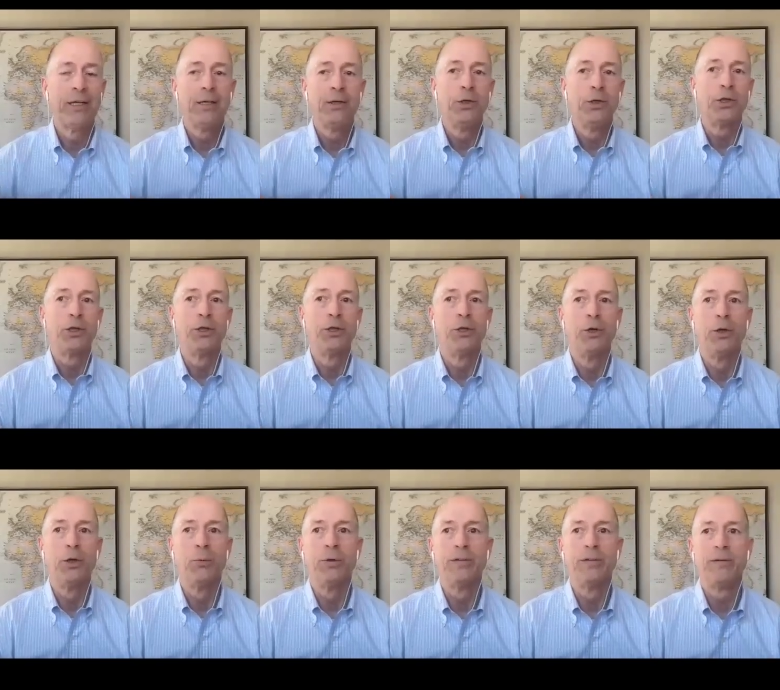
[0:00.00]
You can do
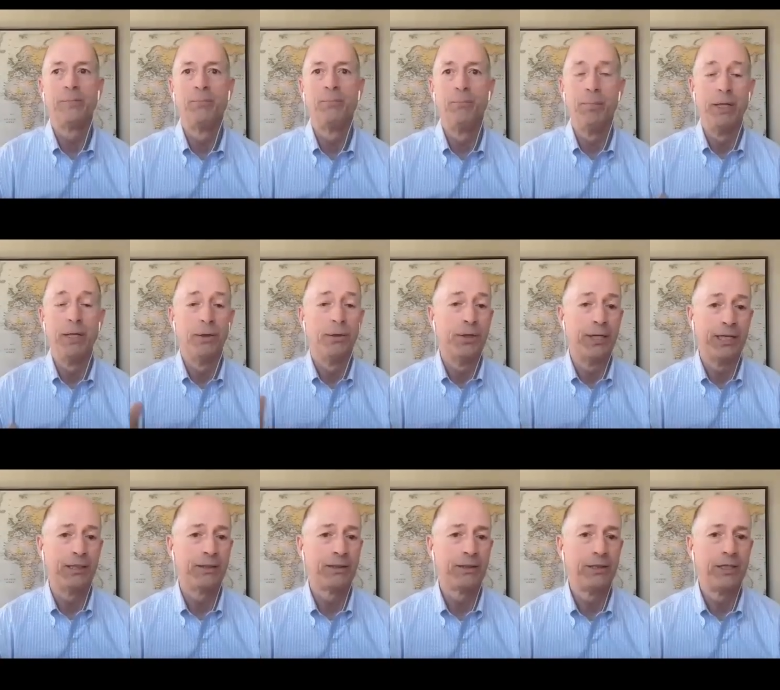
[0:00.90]
it with
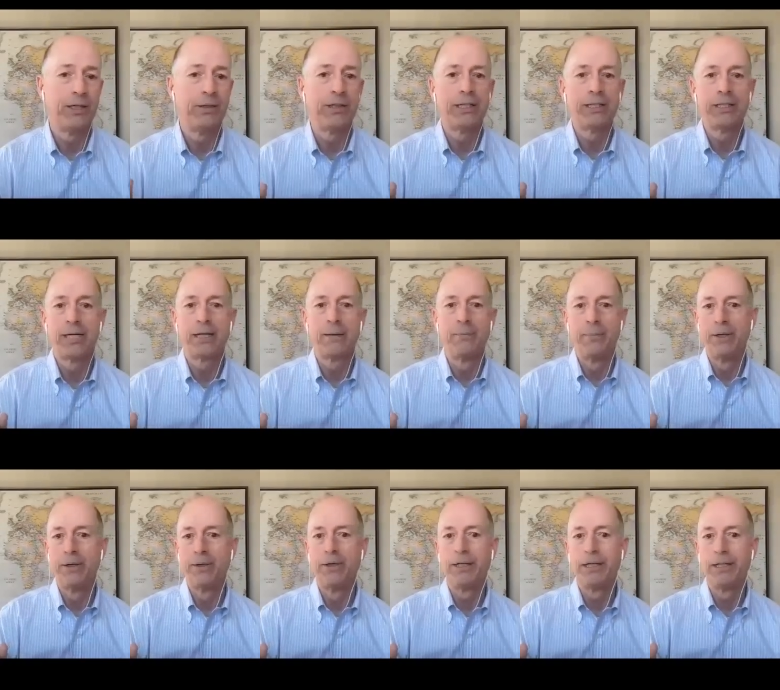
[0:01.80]
buildings. You know, you can take a
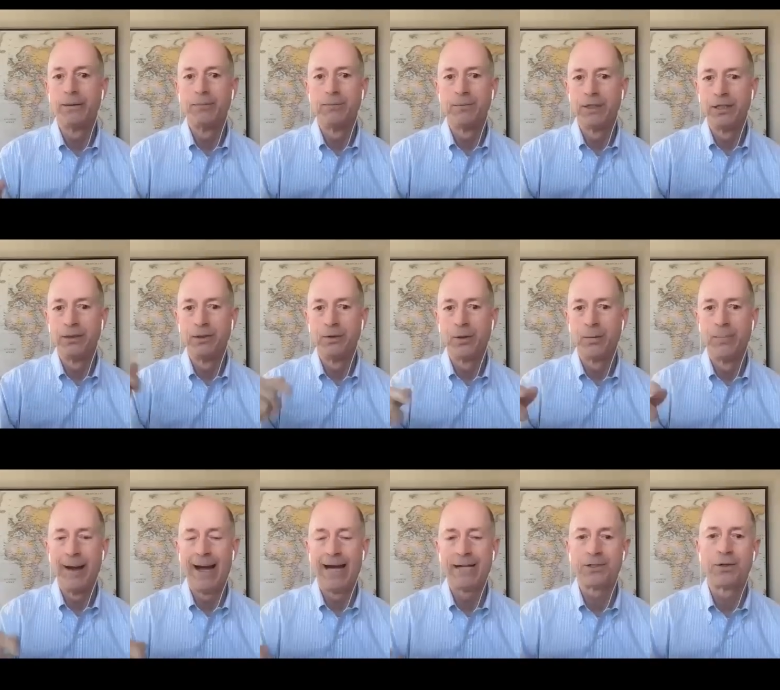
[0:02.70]
building and, and do a
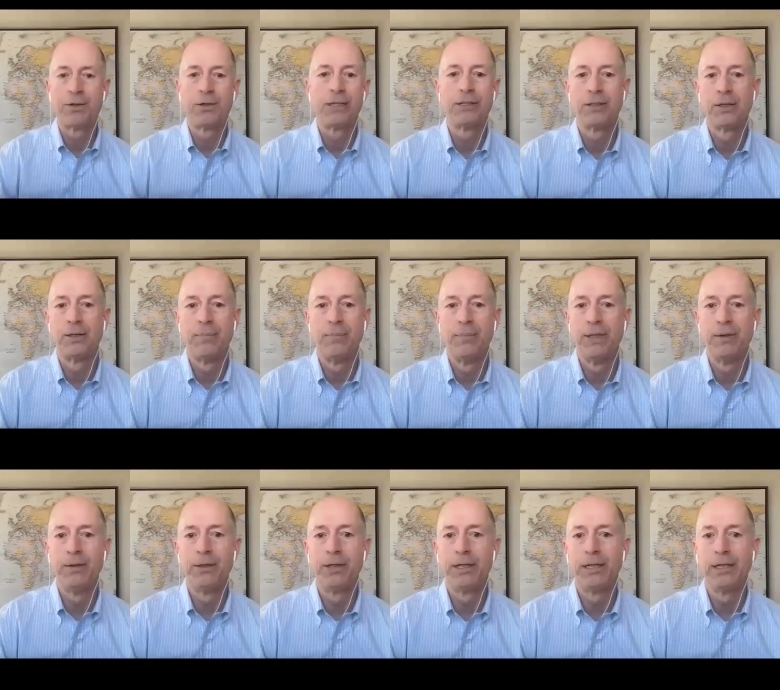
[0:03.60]
master lease on a
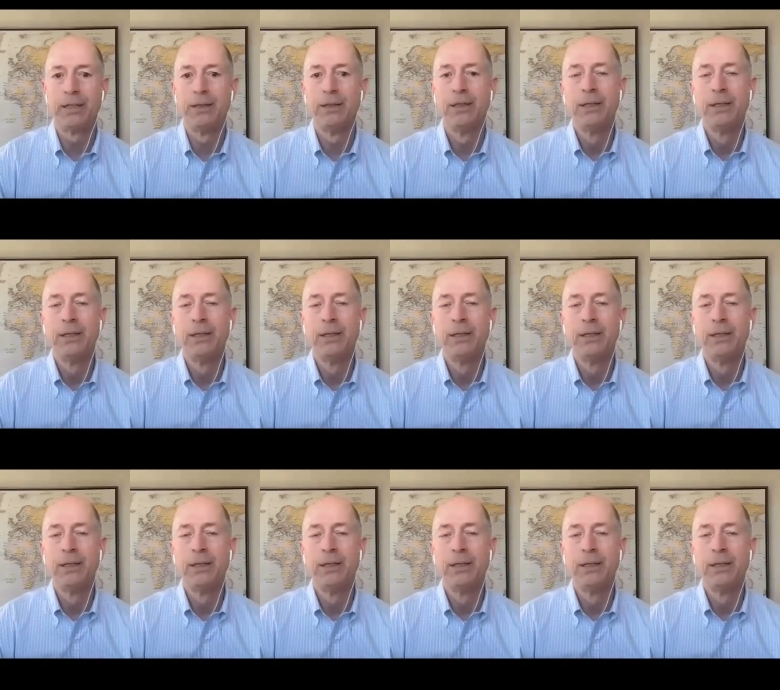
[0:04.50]
building. And,